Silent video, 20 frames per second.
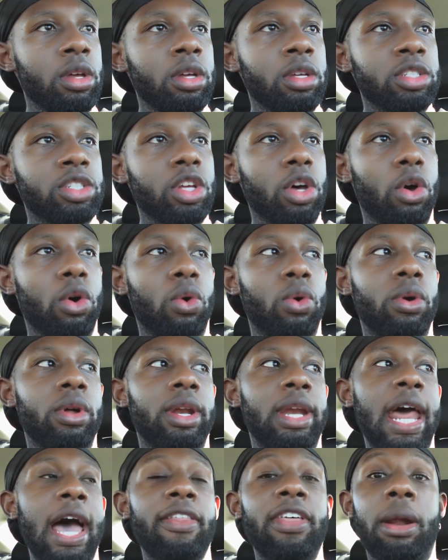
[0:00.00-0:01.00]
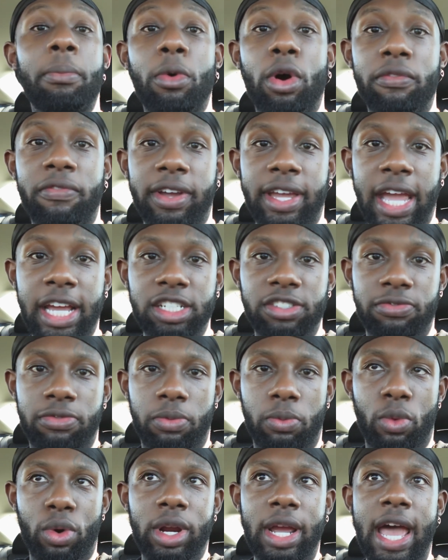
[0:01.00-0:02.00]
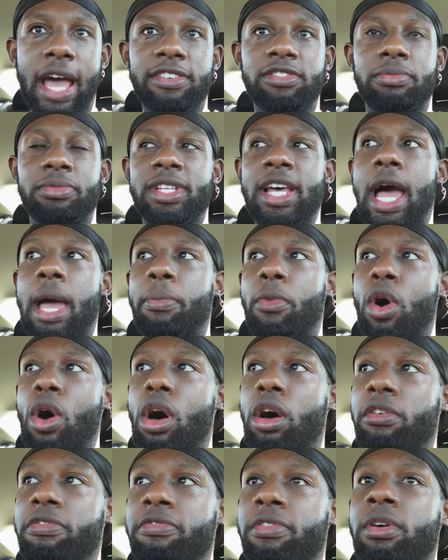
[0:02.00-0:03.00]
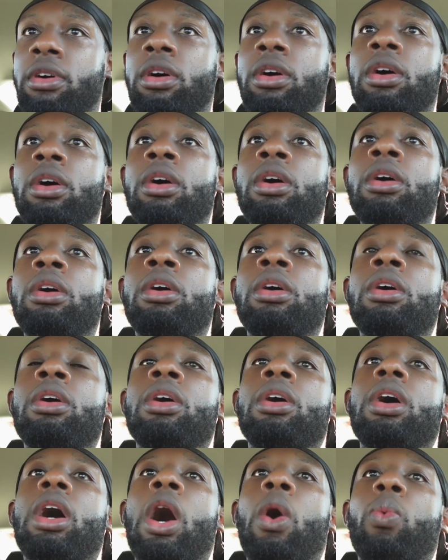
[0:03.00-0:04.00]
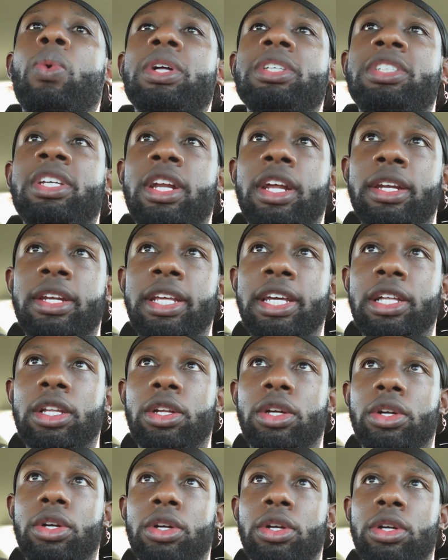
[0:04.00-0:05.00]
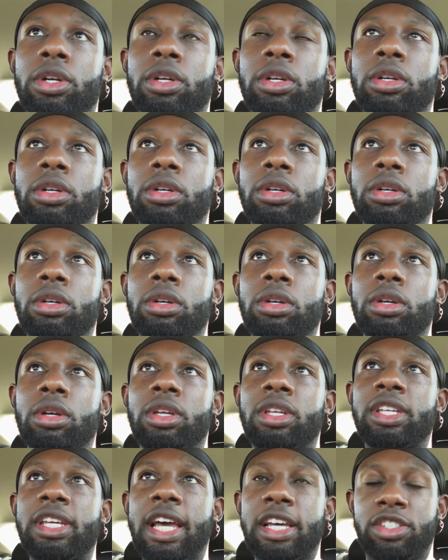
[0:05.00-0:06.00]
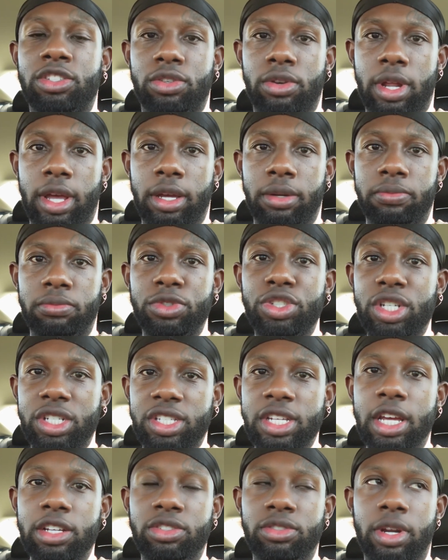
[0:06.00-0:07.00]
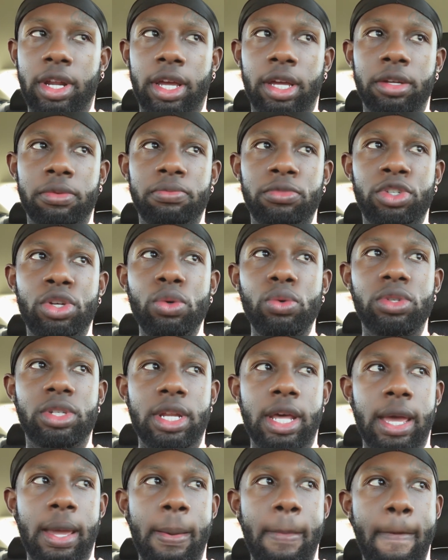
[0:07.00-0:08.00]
So now that I'm on vacation from work, I have some time off. I went to the dealer yesterday, just yesterday, Tuesday